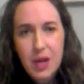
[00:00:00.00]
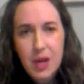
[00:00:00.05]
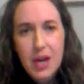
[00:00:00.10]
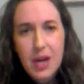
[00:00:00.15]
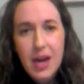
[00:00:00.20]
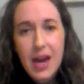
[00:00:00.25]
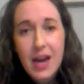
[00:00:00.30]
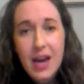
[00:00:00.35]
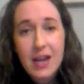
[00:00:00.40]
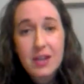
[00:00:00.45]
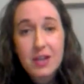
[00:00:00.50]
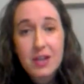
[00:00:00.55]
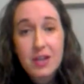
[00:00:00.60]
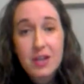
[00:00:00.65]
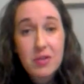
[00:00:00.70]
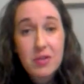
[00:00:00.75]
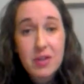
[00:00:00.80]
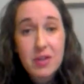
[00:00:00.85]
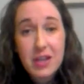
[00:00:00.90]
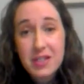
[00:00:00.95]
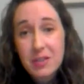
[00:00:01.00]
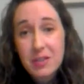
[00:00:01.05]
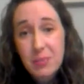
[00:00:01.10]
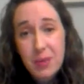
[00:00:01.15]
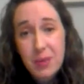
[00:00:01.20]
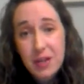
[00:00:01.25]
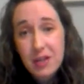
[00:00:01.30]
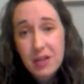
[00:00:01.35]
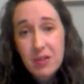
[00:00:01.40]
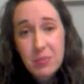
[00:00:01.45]
And you get to
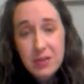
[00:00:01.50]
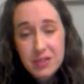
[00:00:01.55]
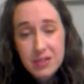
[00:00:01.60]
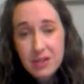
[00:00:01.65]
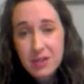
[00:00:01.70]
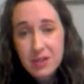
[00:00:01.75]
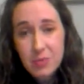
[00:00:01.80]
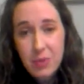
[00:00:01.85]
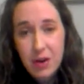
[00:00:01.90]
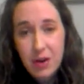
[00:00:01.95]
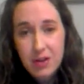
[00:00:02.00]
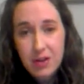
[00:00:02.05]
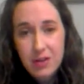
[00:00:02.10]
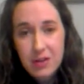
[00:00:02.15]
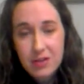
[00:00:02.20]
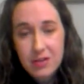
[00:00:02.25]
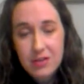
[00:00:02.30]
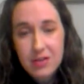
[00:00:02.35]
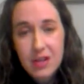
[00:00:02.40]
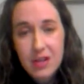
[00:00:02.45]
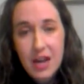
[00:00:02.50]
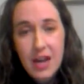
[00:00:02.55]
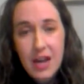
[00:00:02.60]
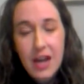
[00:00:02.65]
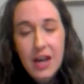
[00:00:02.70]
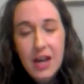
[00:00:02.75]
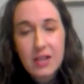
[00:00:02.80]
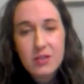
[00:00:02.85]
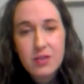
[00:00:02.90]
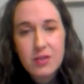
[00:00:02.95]
pick your business partners.
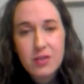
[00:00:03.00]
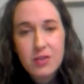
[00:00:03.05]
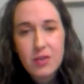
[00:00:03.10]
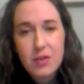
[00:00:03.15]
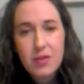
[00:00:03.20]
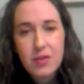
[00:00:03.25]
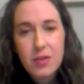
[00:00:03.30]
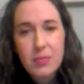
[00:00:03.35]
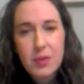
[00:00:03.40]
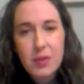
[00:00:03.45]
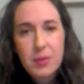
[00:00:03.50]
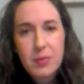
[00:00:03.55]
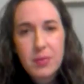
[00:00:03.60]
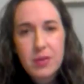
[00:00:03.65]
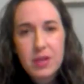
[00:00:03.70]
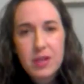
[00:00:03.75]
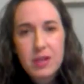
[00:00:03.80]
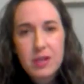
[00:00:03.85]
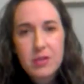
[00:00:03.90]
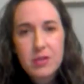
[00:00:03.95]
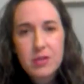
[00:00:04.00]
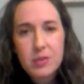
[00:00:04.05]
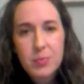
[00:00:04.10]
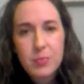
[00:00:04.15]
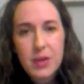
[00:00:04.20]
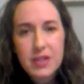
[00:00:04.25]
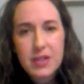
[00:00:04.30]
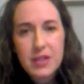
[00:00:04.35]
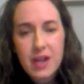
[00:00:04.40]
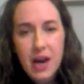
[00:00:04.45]
And so the people that you
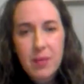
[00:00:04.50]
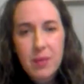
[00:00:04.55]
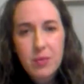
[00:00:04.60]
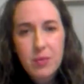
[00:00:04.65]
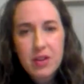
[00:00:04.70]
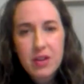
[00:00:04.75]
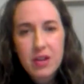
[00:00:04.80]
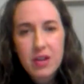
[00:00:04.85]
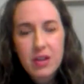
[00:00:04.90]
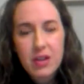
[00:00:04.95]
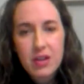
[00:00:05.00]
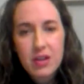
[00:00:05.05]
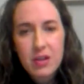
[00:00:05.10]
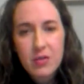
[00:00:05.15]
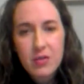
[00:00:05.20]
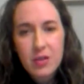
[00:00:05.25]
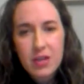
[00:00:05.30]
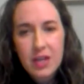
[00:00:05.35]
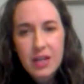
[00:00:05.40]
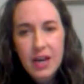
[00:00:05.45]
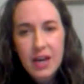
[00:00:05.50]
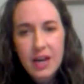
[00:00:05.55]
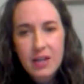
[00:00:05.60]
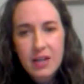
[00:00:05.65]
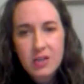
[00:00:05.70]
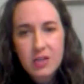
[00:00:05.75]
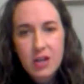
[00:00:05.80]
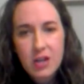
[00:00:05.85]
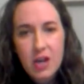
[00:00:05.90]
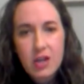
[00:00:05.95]
spend time with and that you
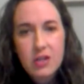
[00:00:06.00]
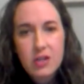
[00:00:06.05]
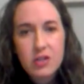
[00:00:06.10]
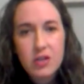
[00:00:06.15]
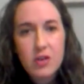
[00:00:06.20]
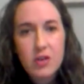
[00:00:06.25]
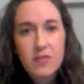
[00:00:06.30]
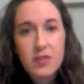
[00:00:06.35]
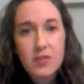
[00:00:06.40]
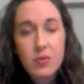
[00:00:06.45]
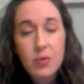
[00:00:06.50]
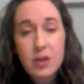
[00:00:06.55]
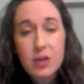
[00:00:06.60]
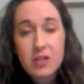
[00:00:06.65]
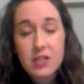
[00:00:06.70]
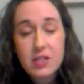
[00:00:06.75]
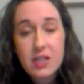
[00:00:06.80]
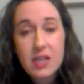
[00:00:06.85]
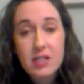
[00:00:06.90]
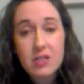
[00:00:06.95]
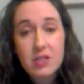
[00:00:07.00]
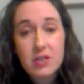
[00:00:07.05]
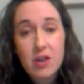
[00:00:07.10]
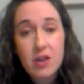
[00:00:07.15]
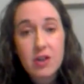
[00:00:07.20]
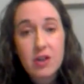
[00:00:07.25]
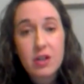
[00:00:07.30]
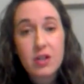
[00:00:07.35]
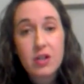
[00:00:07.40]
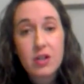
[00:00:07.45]
engage. So if you want to get
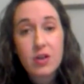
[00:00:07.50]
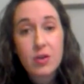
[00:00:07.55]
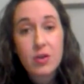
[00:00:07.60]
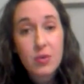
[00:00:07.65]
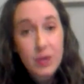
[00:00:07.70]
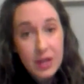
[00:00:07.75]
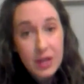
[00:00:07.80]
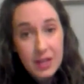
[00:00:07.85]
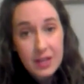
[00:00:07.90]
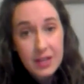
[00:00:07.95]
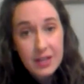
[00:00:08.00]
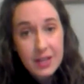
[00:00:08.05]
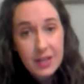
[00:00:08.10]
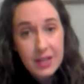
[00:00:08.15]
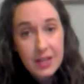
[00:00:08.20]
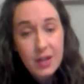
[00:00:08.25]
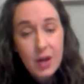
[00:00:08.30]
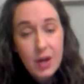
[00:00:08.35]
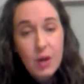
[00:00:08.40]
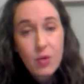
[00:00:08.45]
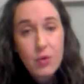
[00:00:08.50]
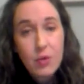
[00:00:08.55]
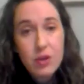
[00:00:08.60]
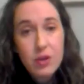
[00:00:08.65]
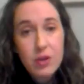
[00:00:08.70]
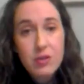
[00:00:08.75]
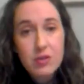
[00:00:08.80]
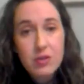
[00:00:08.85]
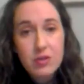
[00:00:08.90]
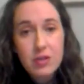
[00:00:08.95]
started quickly, when
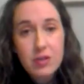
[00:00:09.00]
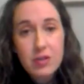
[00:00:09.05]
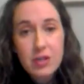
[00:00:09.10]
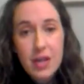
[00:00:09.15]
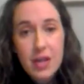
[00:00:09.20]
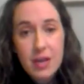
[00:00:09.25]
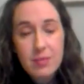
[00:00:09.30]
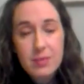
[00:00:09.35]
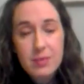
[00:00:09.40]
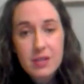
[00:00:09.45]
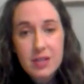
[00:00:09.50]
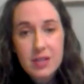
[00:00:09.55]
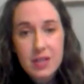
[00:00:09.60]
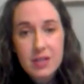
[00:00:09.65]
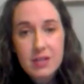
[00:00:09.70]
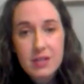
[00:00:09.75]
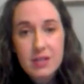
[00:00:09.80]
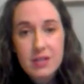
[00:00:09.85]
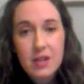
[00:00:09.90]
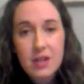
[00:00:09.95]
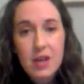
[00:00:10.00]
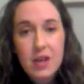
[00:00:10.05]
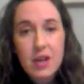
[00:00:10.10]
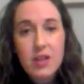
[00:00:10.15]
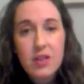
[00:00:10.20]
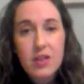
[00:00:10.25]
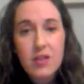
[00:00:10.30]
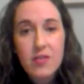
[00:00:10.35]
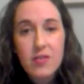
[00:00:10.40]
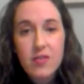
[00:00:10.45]
you do your names list,
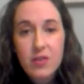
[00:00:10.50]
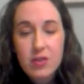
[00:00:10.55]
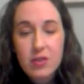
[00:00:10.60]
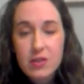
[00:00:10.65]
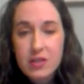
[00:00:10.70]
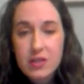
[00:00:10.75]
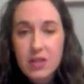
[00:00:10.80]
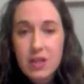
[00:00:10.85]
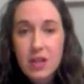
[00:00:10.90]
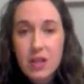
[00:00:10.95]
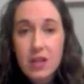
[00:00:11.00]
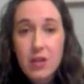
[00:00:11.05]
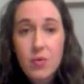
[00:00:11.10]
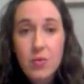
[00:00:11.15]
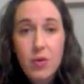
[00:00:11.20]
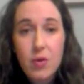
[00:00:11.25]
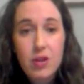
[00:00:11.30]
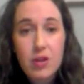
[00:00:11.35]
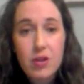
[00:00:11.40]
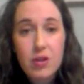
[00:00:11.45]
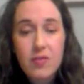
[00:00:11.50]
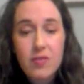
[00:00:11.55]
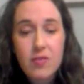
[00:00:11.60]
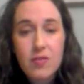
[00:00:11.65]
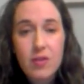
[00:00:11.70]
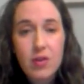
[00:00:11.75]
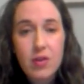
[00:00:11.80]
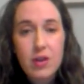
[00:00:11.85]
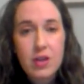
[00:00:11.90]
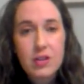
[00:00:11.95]
the first thing that you want to look
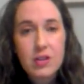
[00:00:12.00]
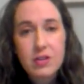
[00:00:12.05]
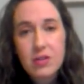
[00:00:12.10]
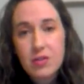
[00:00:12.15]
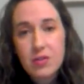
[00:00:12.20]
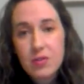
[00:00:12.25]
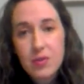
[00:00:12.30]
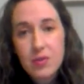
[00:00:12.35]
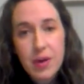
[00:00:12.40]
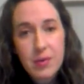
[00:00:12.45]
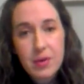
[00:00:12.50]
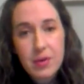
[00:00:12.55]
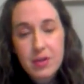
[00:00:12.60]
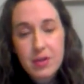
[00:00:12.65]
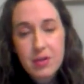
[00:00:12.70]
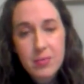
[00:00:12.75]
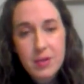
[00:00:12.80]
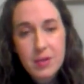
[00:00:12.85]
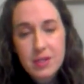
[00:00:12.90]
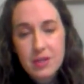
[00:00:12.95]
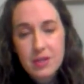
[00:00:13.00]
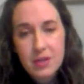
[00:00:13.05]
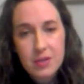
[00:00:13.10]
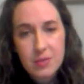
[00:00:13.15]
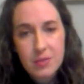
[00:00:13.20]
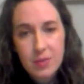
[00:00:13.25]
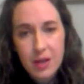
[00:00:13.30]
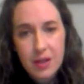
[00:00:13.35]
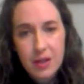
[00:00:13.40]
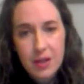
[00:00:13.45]
for is, who do I want to do business
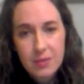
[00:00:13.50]
with?